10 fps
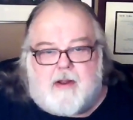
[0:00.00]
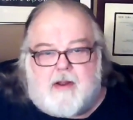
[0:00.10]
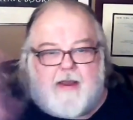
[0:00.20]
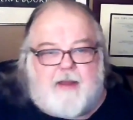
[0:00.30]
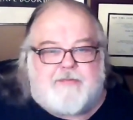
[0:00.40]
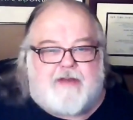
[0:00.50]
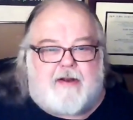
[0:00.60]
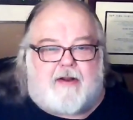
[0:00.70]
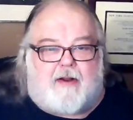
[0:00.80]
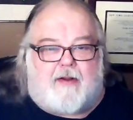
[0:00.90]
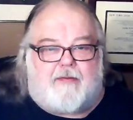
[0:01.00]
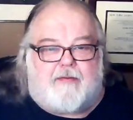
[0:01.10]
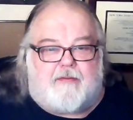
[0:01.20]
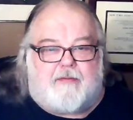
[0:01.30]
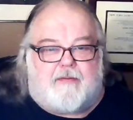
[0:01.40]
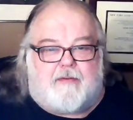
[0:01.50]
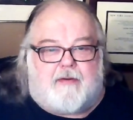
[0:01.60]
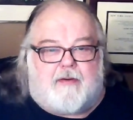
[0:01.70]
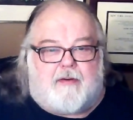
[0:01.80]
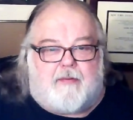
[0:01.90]
Hi, I'm Santa Claus.
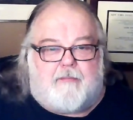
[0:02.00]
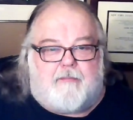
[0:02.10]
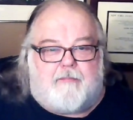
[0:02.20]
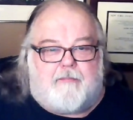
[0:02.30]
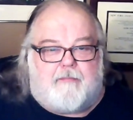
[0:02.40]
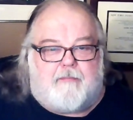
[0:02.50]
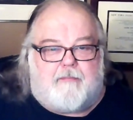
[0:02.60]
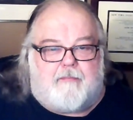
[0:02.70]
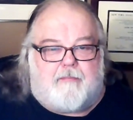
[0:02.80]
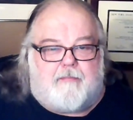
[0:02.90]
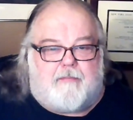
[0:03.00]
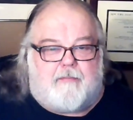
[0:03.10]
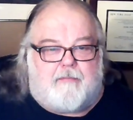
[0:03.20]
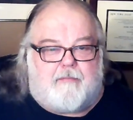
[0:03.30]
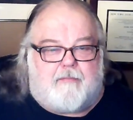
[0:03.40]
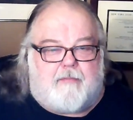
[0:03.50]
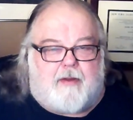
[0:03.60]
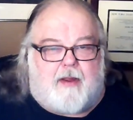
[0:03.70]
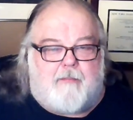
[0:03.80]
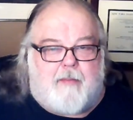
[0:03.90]
Um,
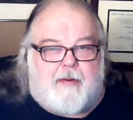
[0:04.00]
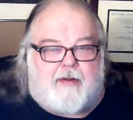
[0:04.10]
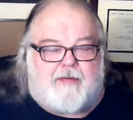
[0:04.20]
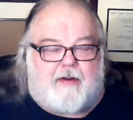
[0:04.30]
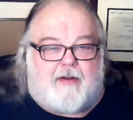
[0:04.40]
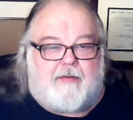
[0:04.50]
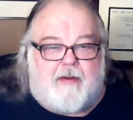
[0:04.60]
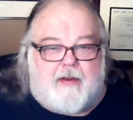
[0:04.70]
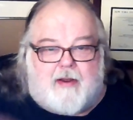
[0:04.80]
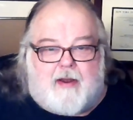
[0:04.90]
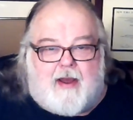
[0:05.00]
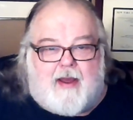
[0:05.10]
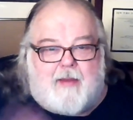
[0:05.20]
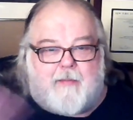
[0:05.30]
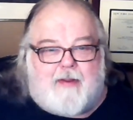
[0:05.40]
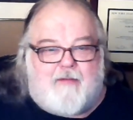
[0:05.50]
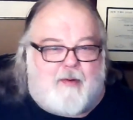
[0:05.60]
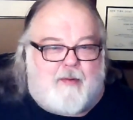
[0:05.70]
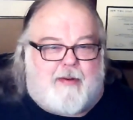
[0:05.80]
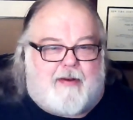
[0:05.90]
okay, maybe not Santa Claus. Hi, I'm Cleve
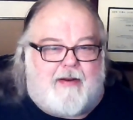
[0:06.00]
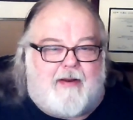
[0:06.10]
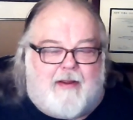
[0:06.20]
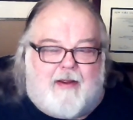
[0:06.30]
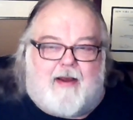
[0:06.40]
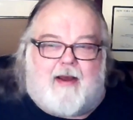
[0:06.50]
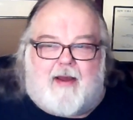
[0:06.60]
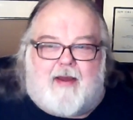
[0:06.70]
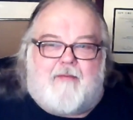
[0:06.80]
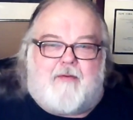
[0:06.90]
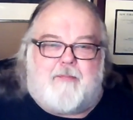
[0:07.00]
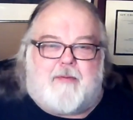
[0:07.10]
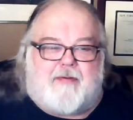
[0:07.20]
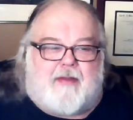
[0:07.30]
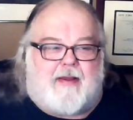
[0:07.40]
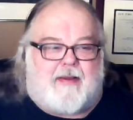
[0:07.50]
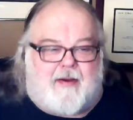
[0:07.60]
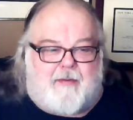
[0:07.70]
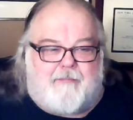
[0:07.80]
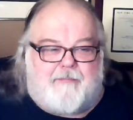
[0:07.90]
i Uh, written books like
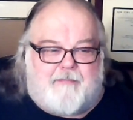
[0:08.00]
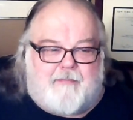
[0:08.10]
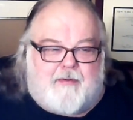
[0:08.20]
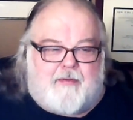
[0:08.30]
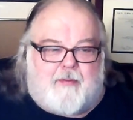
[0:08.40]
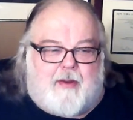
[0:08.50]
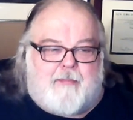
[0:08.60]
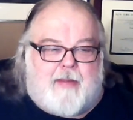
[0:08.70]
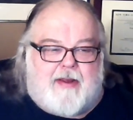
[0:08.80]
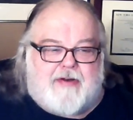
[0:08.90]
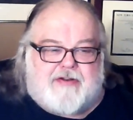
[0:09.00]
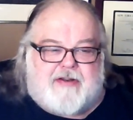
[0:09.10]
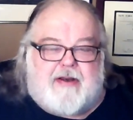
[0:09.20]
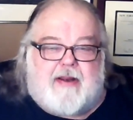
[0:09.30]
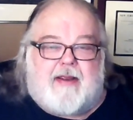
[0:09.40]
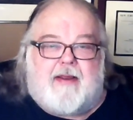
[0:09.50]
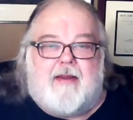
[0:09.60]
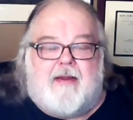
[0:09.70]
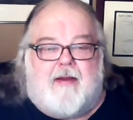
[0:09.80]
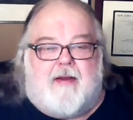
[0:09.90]
um, The Red Mage Ascending,
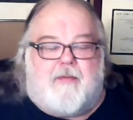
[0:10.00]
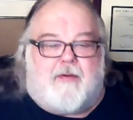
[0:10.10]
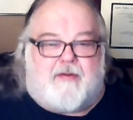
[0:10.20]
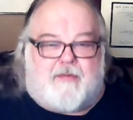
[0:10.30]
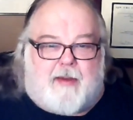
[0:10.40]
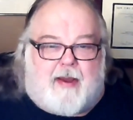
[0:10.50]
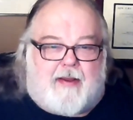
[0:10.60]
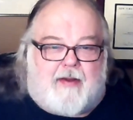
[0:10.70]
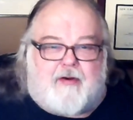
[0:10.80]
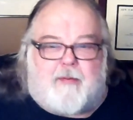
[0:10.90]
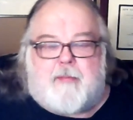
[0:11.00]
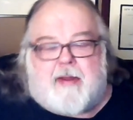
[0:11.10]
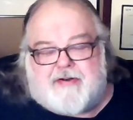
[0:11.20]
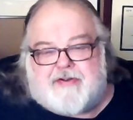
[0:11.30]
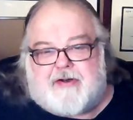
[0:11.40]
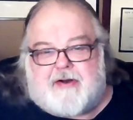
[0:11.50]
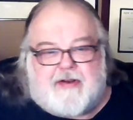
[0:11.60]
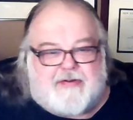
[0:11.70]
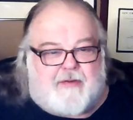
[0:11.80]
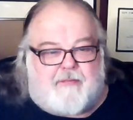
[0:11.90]
which is my uh, Term and Mages
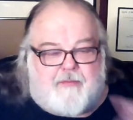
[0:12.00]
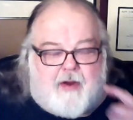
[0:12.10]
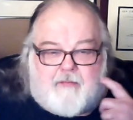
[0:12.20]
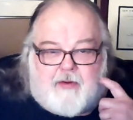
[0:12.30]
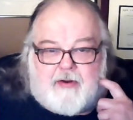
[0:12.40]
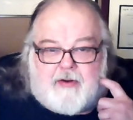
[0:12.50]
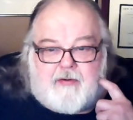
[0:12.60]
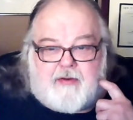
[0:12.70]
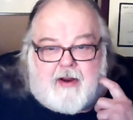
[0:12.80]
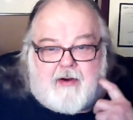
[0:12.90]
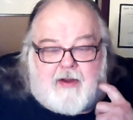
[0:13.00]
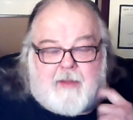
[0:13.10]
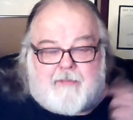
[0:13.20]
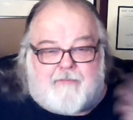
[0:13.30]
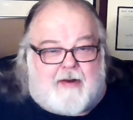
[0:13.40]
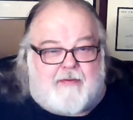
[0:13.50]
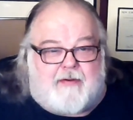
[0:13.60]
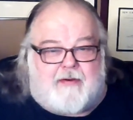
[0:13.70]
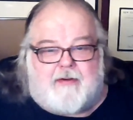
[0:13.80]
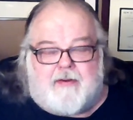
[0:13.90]
series, and I've I've written an entire epic
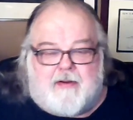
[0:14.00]
fantasy